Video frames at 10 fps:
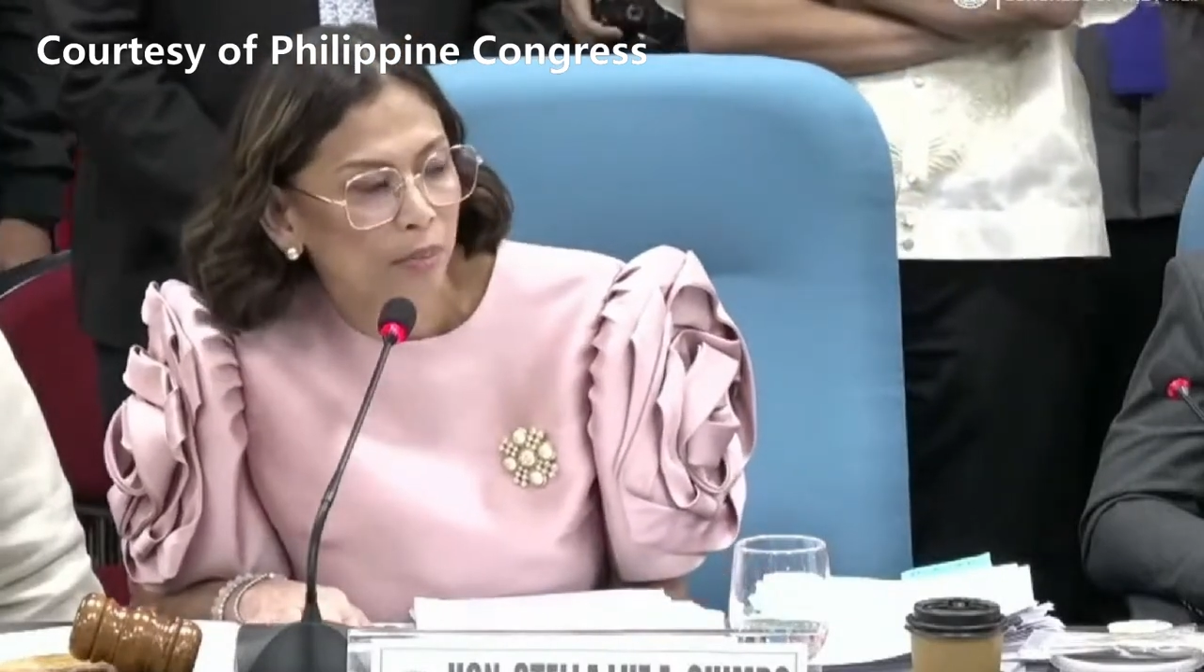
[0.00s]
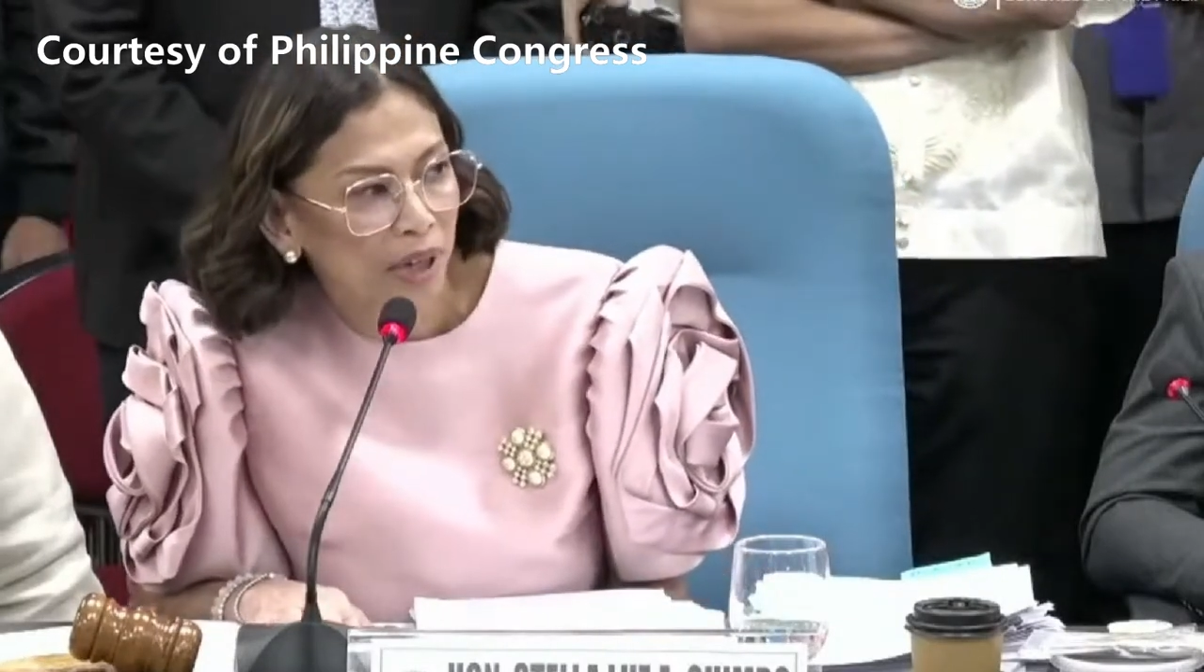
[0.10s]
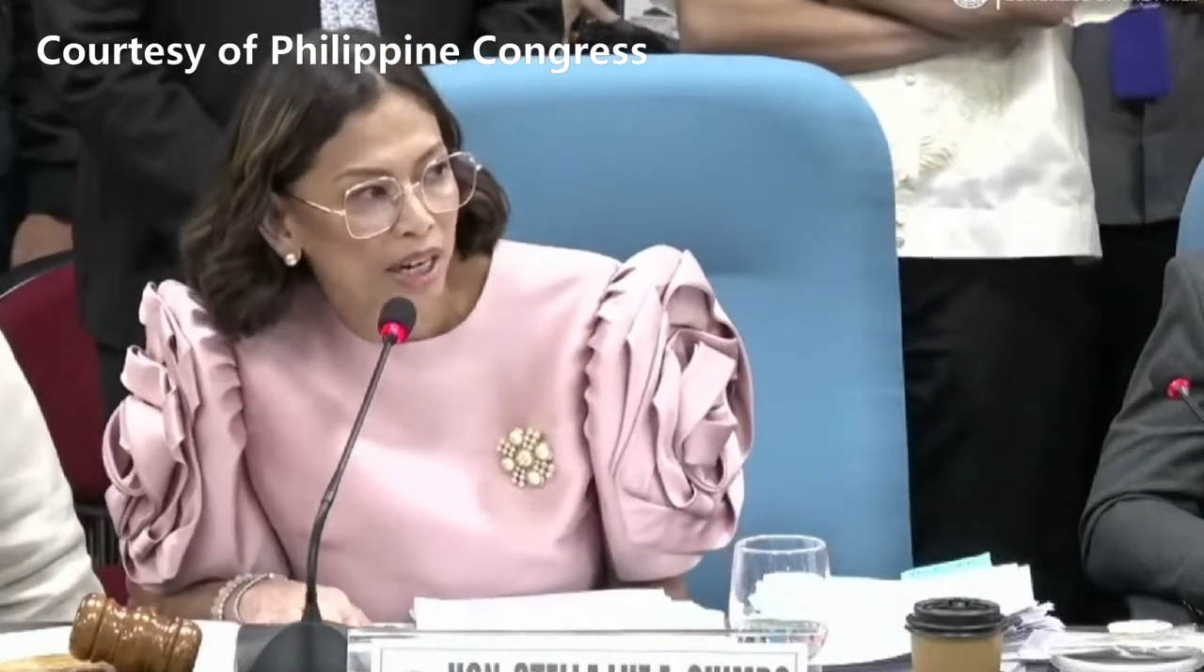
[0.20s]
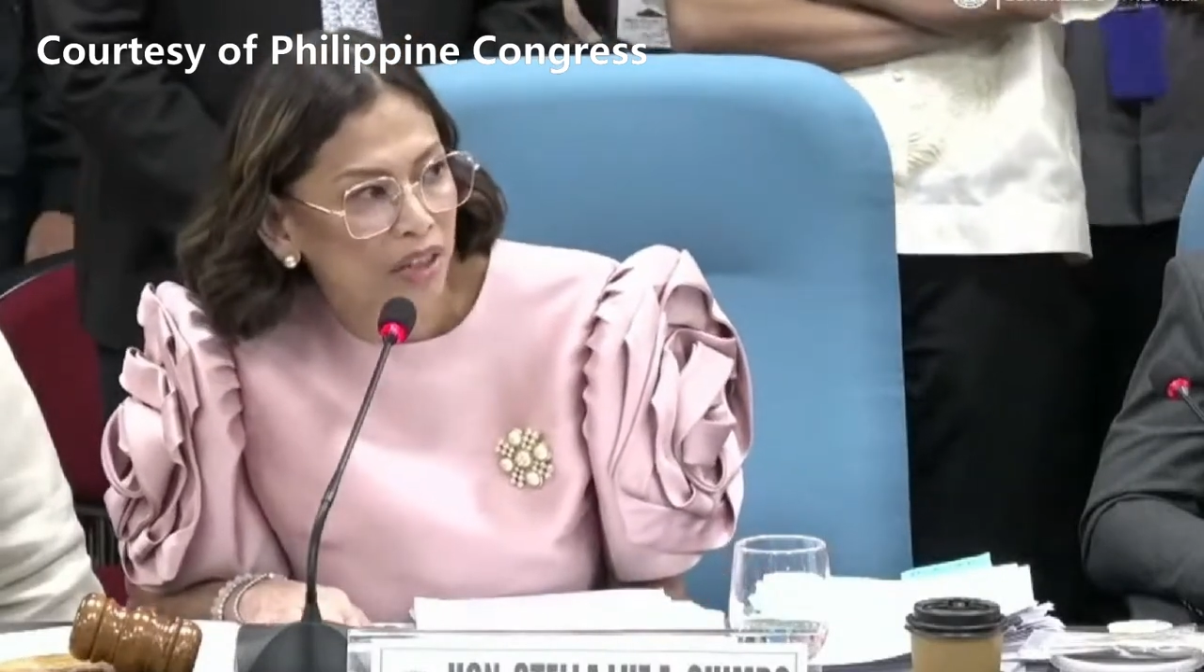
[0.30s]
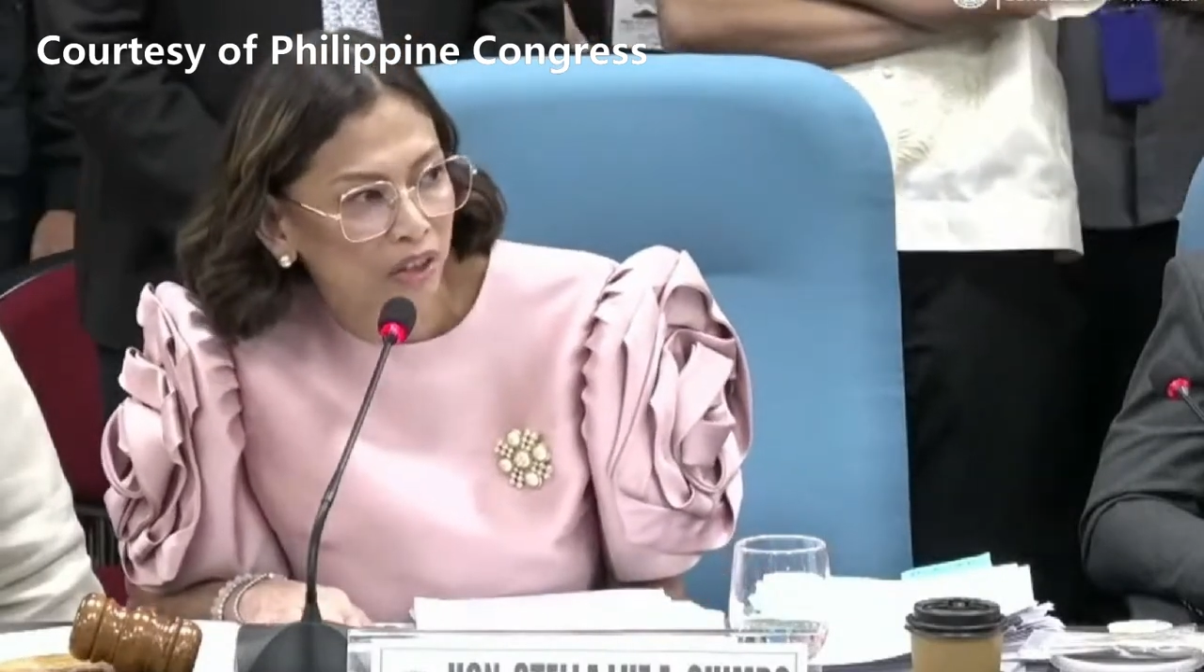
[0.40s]

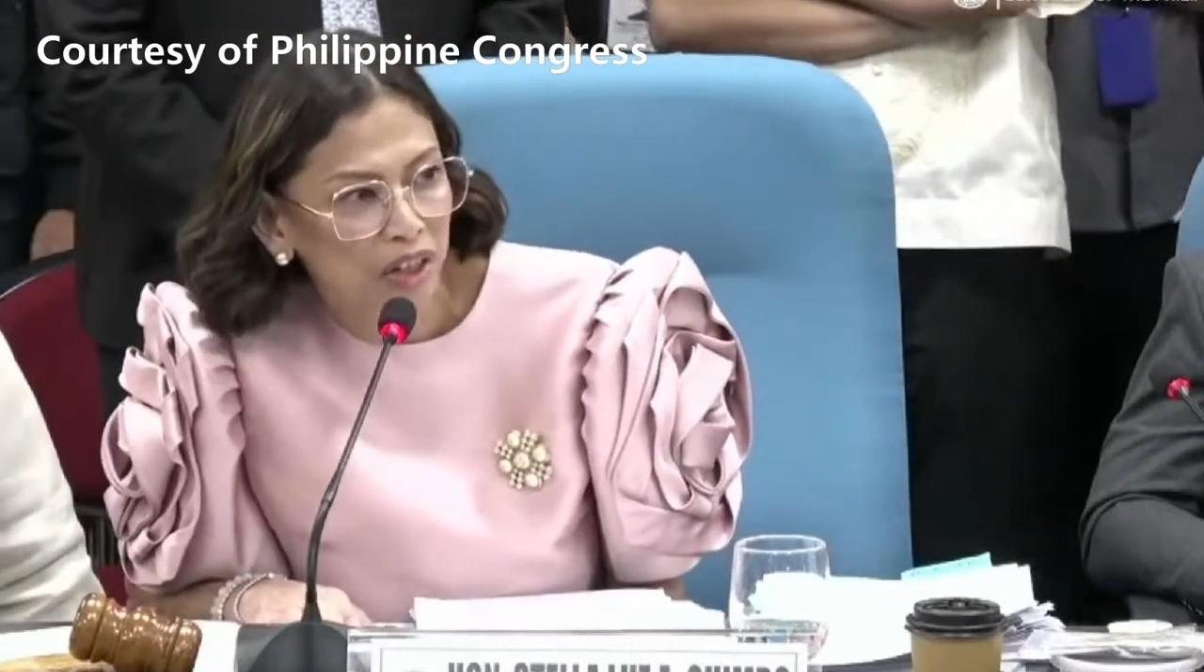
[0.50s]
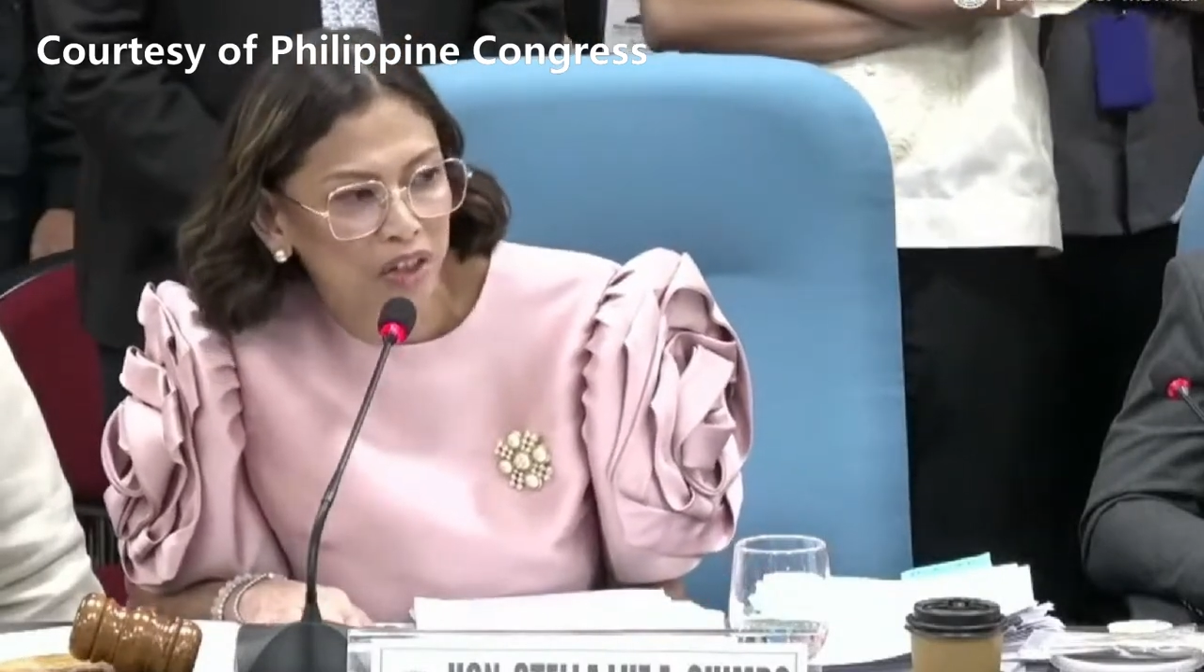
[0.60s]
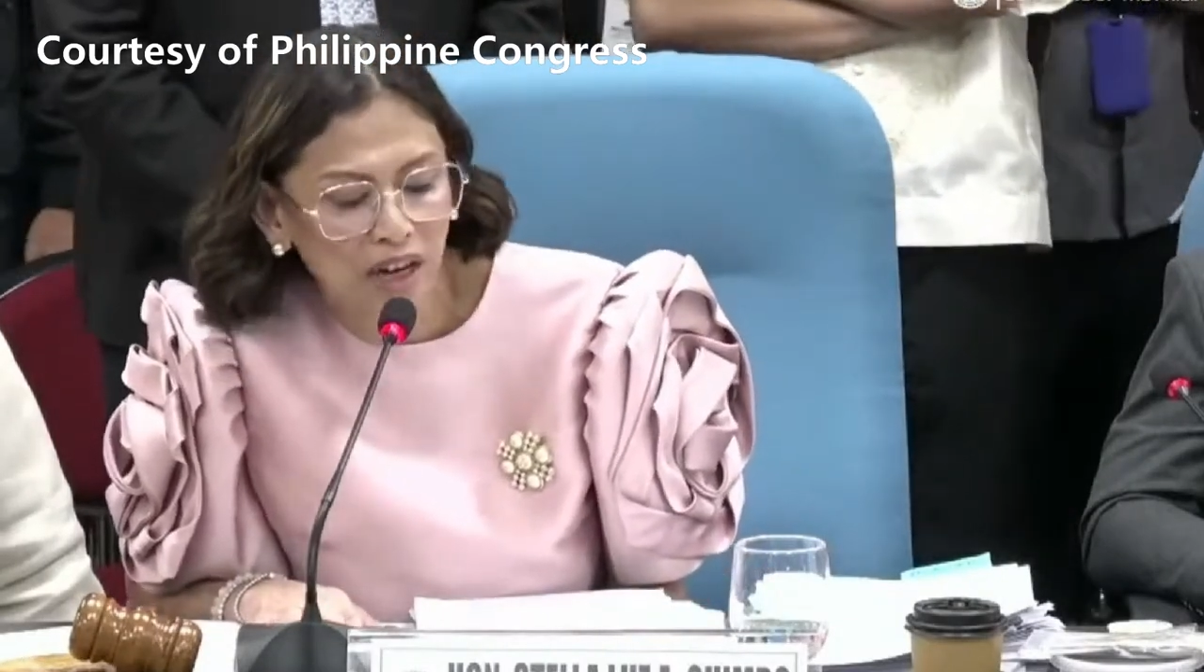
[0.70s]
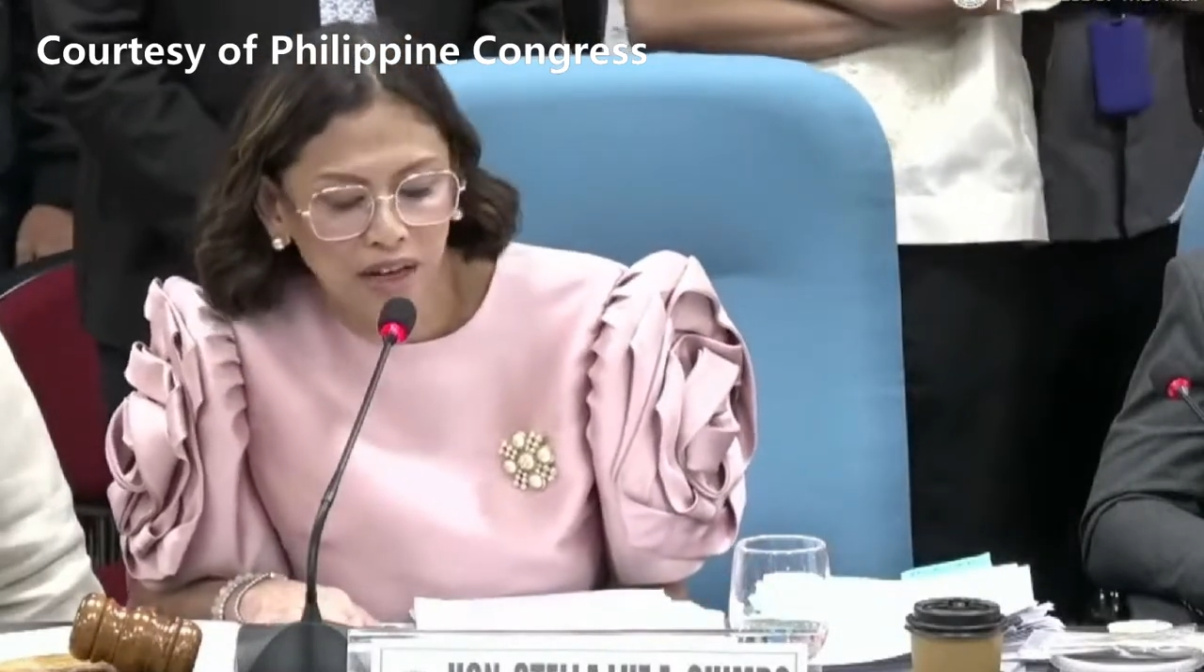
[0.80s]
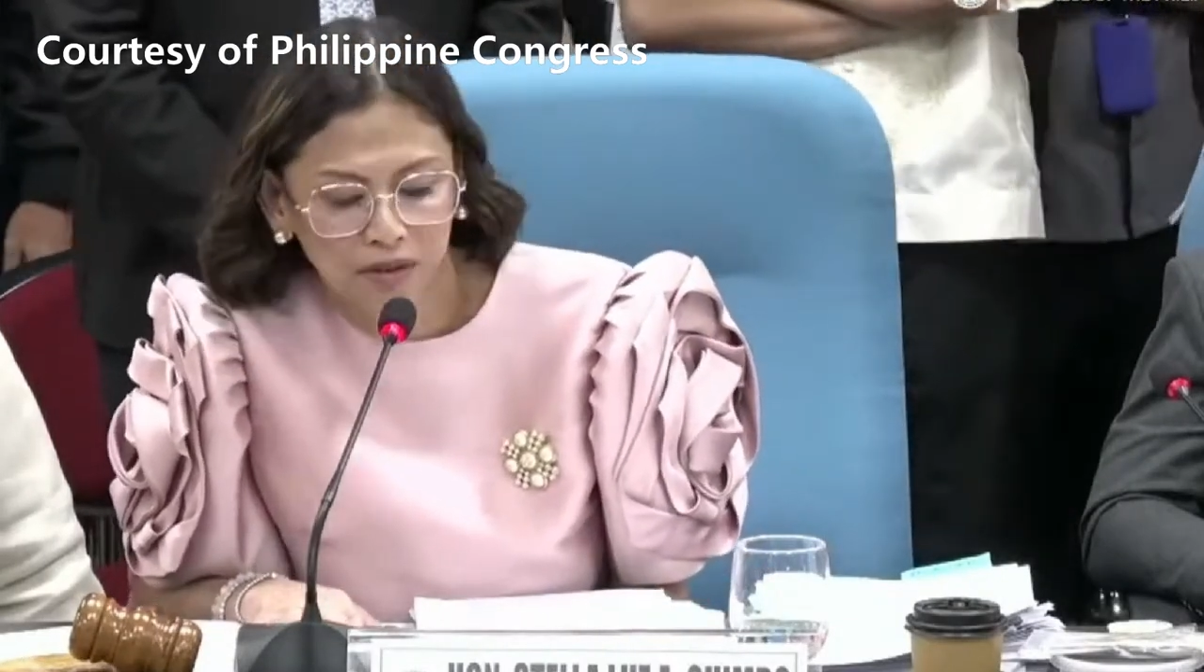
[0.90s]
please raise
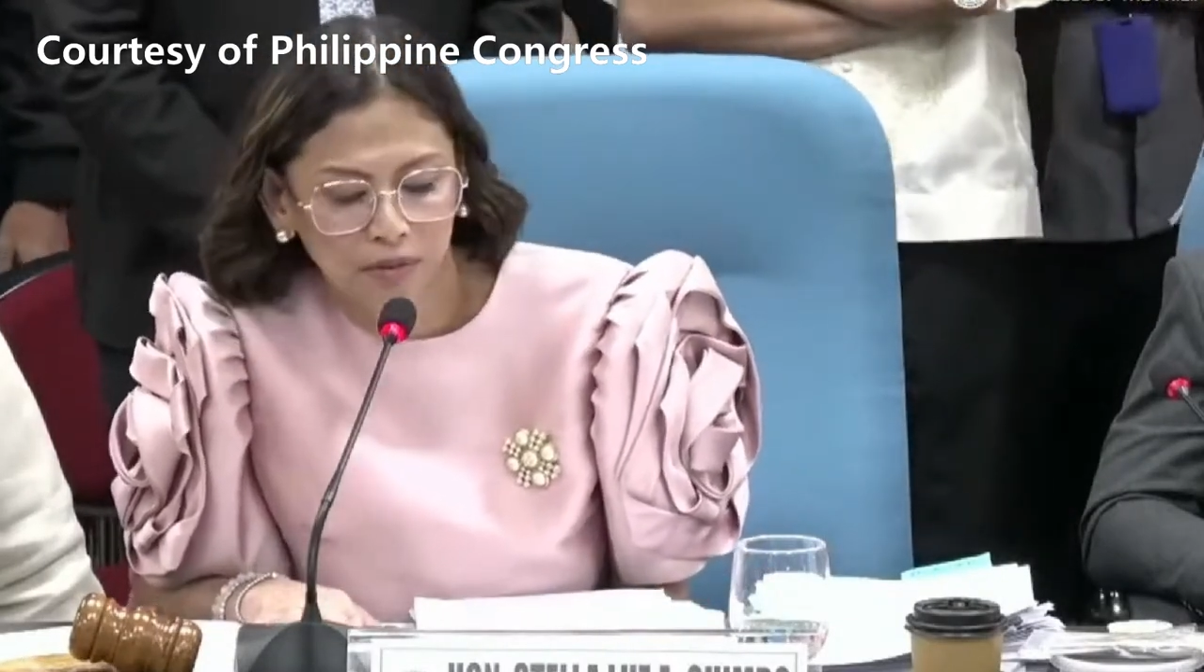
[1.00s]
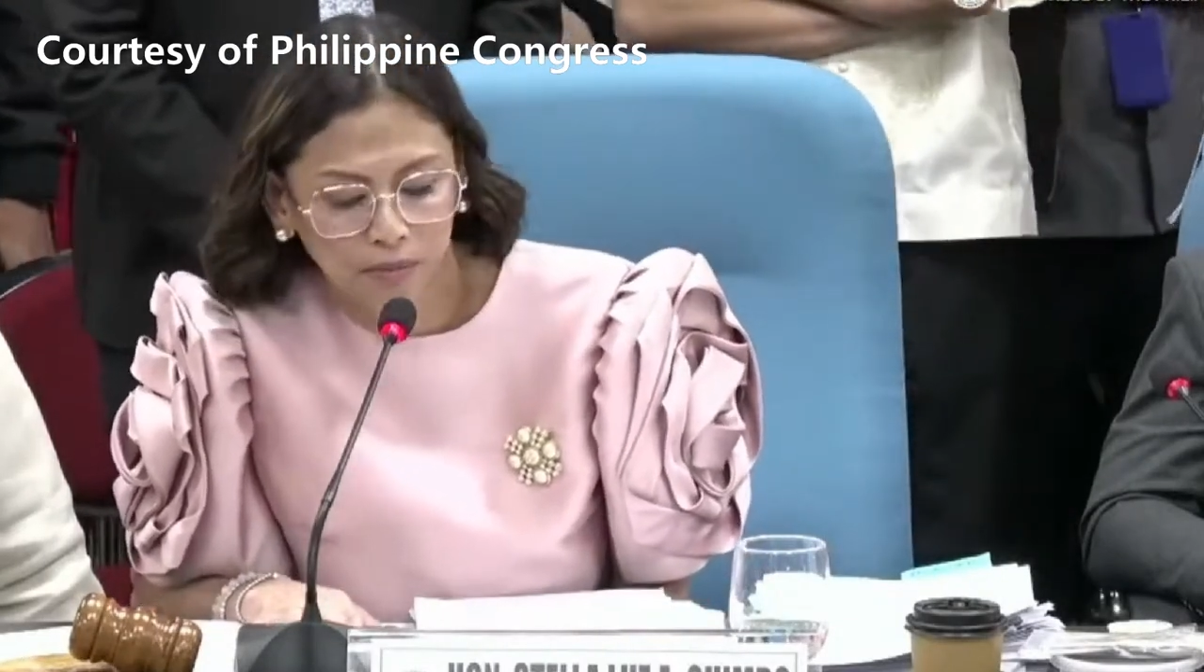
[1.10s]
your hand.